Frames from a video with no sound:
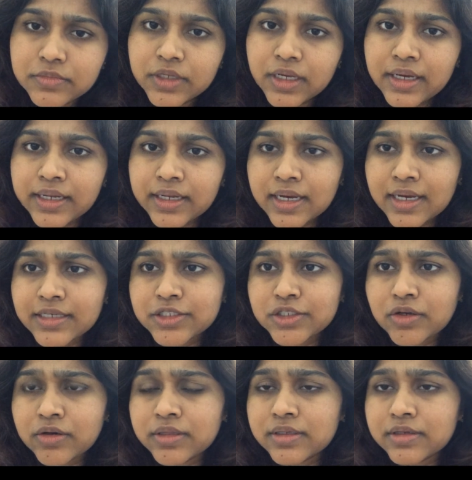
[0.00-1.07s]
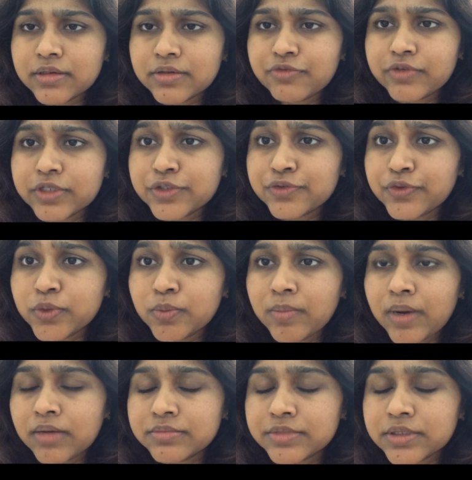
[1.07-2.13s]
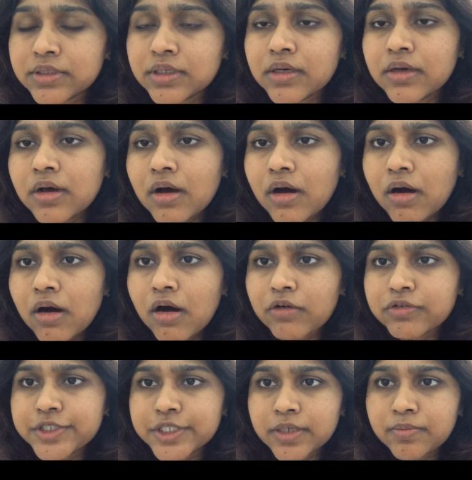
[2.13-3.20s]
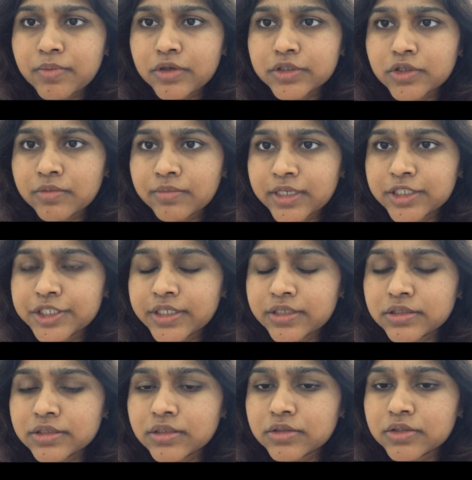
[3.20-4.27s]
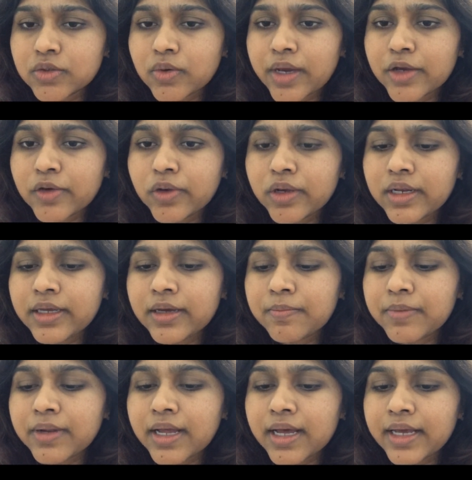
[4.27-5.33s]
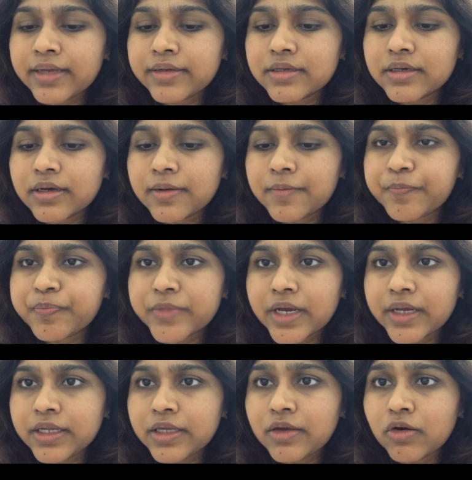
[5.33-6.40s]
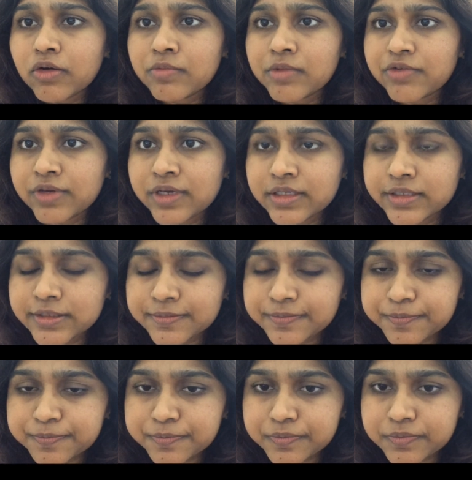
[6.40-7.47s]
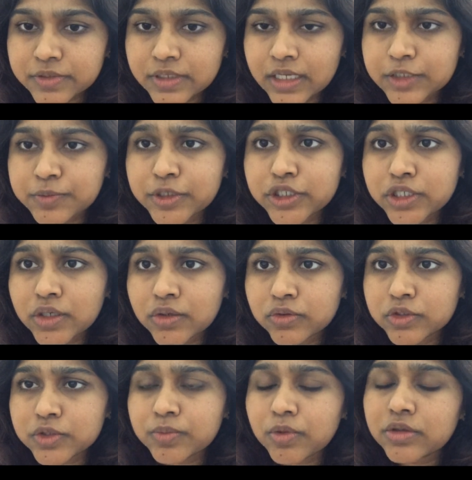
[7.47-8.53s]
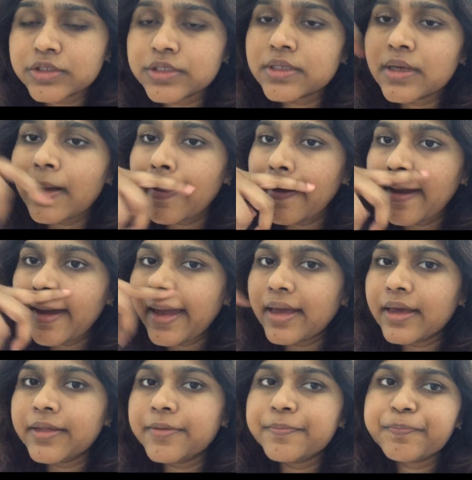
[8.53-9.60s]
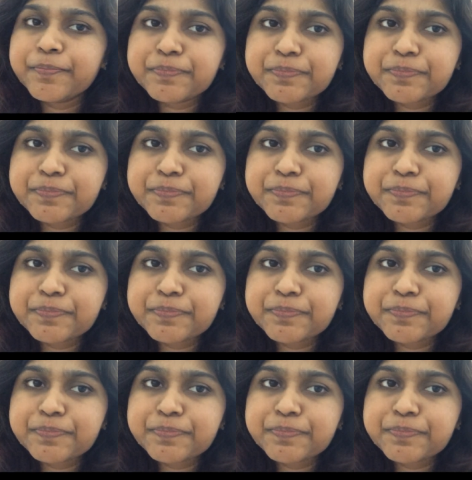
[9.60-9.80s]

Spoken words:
and I saw the first few bumps of chickenpox on my cheeks. So I quickly applied honey on my face, especially on those spots, and